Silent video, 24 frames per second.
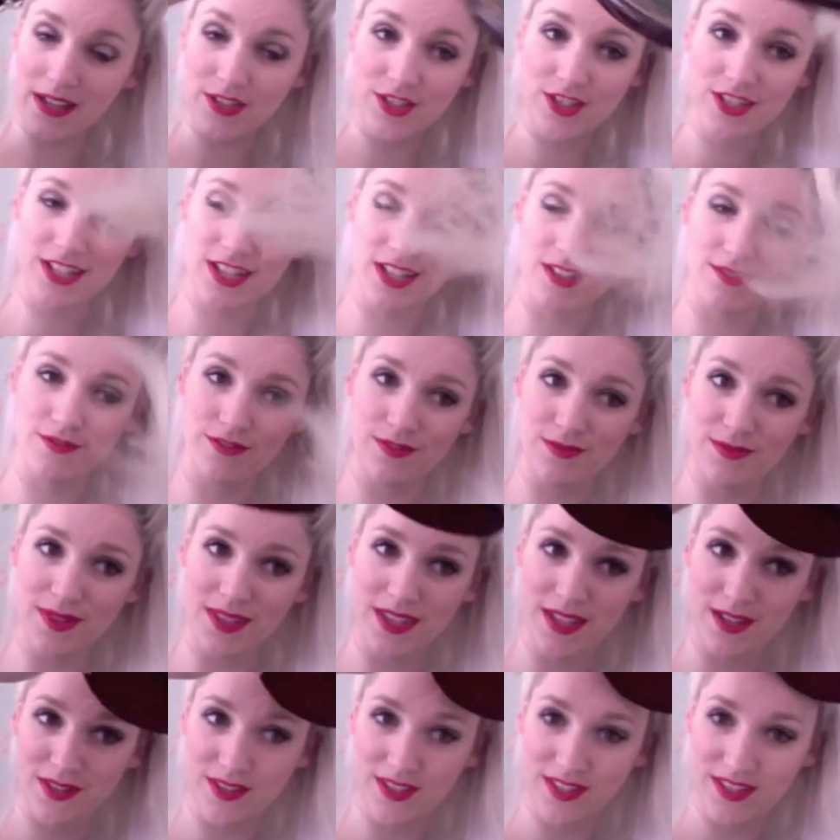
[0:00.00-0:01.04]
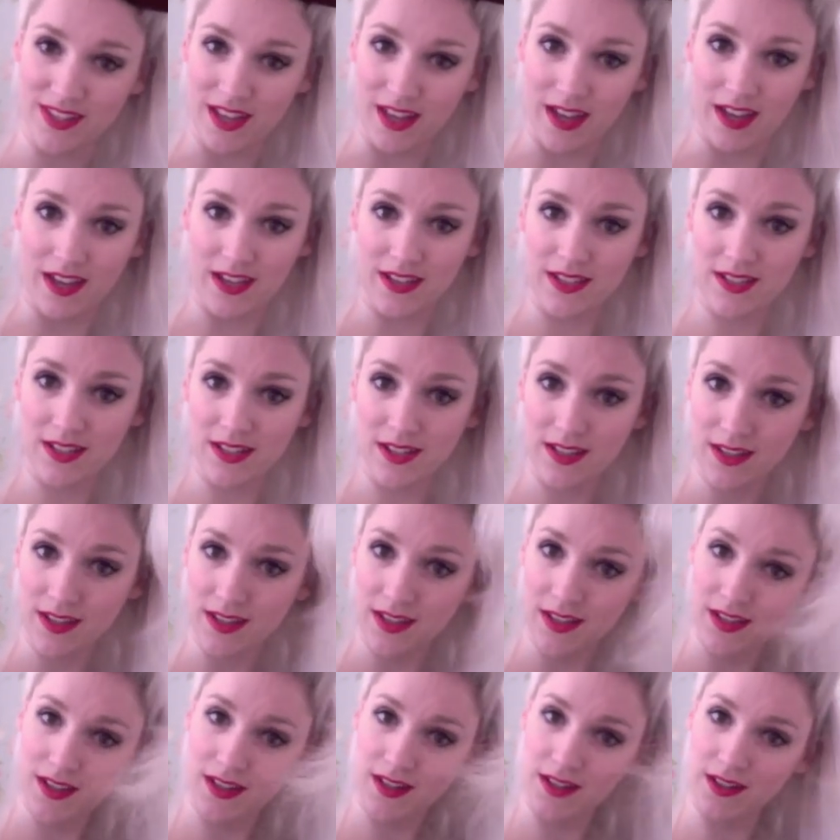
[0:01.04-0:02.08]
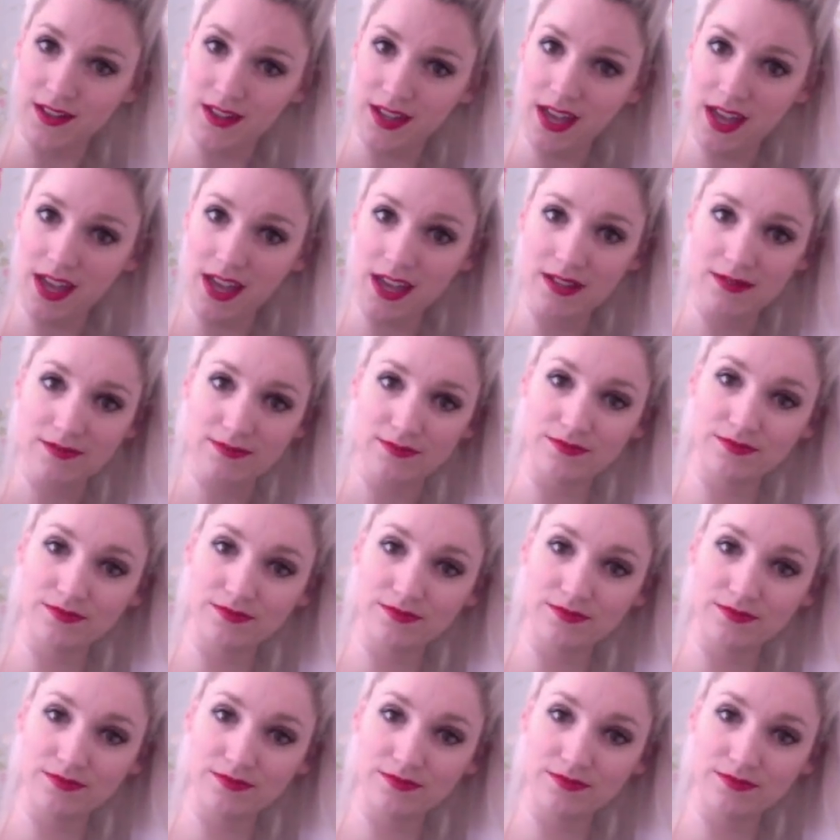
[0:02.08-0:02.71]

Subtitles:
as you did from the other side. Okay,